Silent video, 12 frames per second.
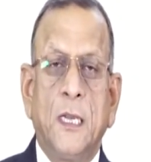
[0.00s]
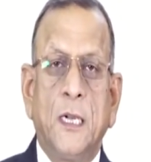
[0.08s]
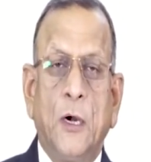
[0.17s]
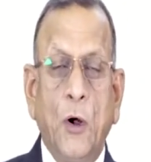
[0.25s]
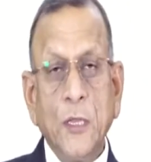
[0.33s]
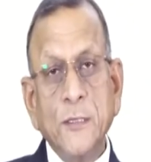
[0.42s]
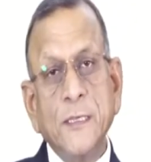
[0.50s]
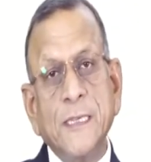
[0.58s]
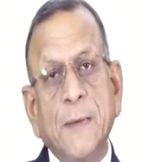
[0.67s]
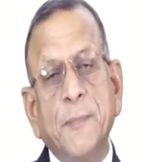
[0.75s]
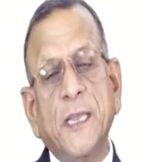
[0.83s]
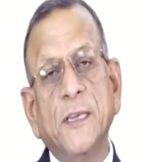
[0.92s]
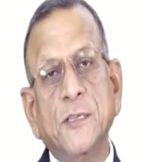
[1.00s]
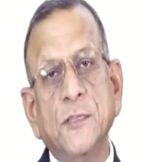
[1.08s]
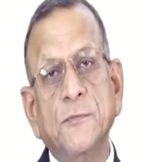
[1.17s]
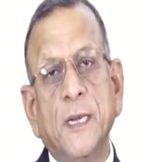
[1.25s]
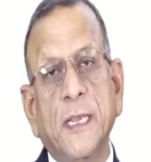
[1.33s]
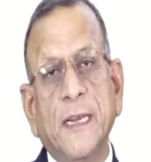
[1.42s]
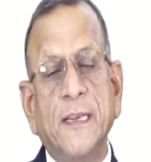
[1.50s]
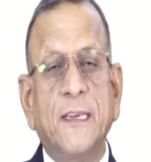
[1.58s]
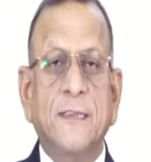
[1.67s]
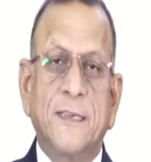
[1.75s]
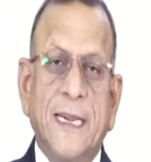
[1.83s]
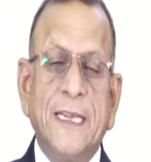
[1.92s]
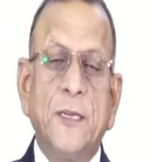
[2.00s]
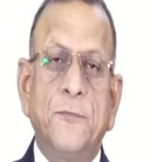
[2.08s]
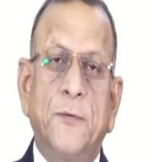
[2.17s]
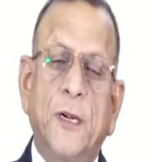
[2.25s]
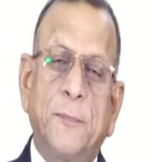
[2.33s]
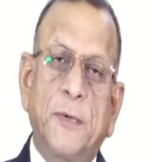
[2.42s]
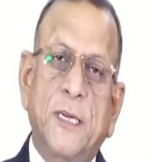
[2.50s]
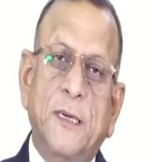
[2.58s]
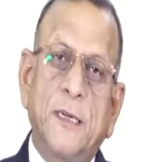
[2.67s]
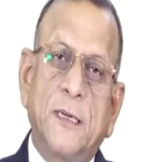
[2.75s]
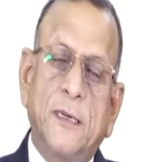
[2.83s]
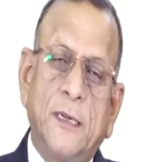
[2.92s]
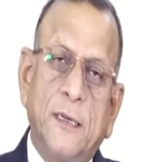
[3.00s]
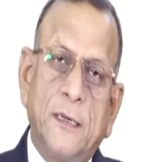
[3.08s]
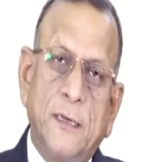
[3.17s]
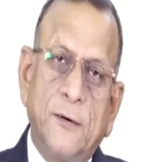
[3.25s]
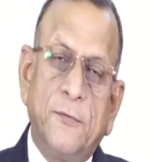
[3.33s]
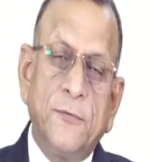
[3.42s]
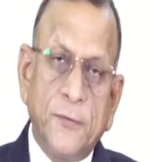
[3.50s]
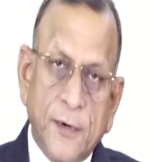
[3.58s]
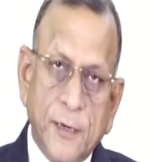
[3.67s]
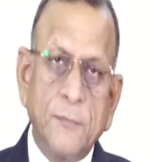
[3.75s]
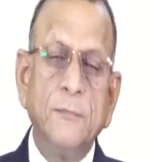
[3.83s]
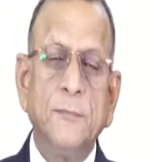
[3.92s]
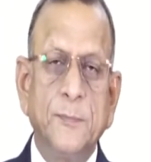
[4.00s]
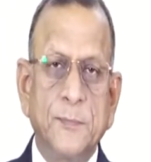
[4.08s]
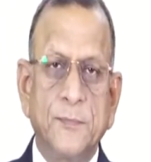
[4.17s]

All such applications were getting designed for a particular firm